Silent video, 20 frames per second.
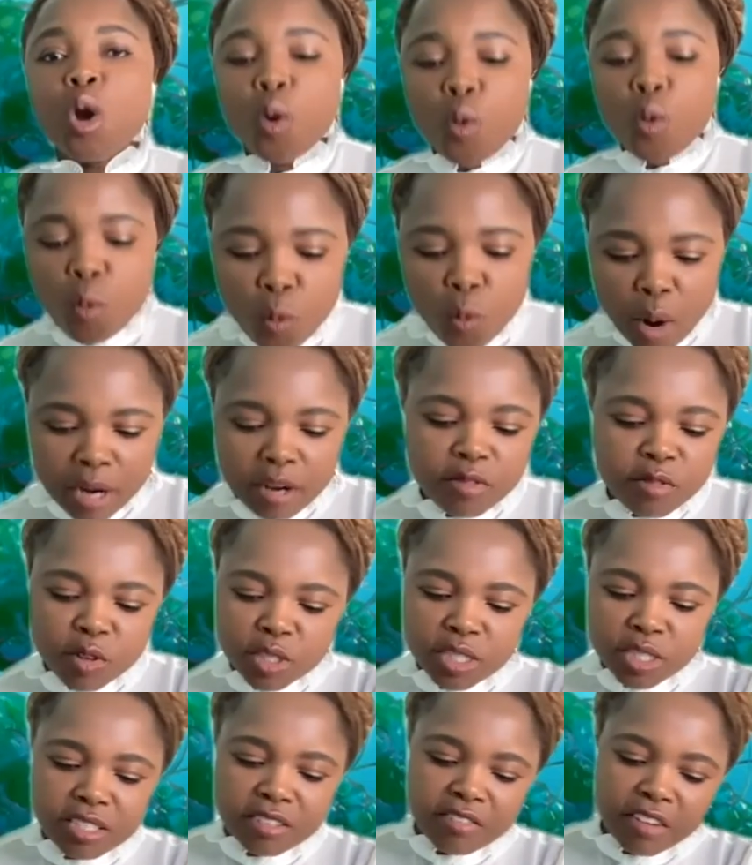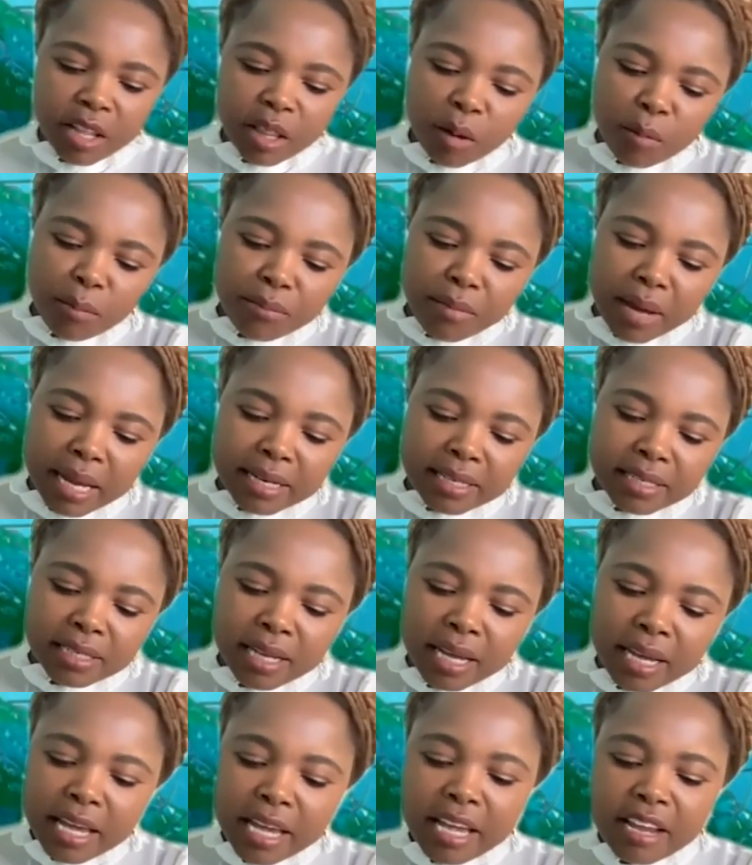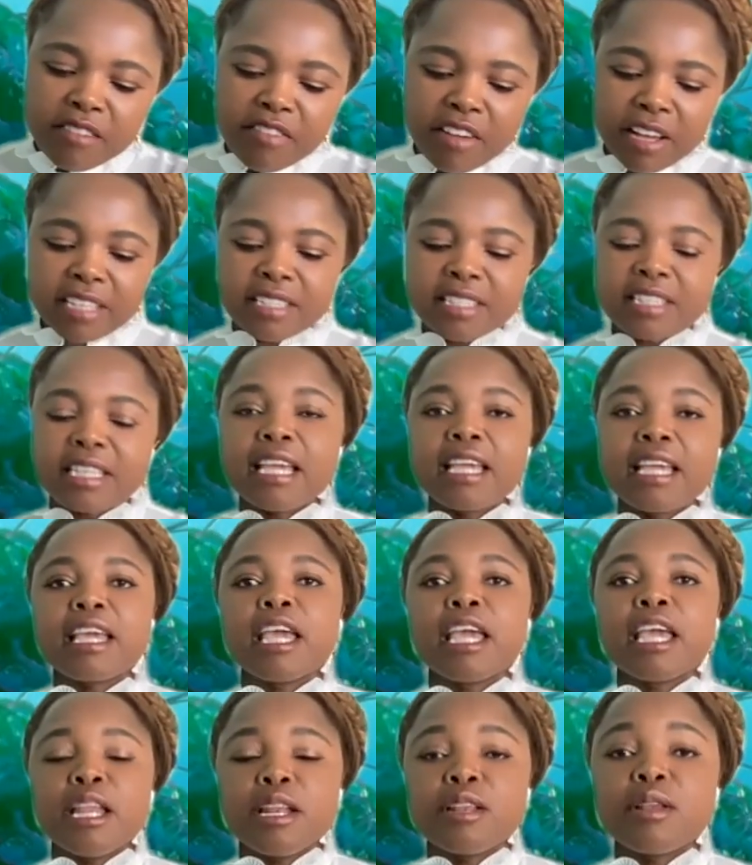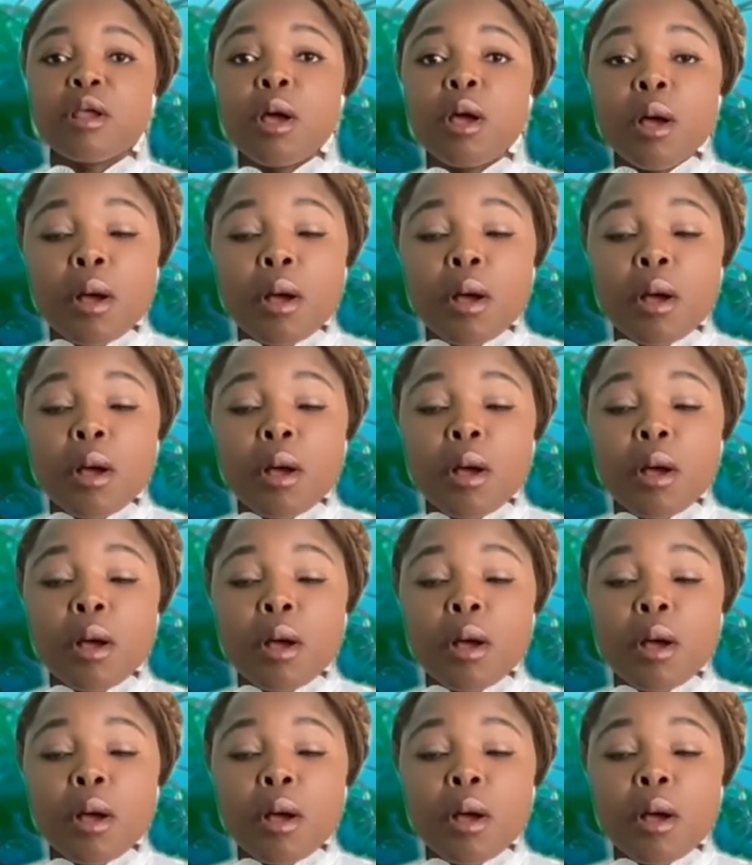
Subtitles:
workforce development, investing in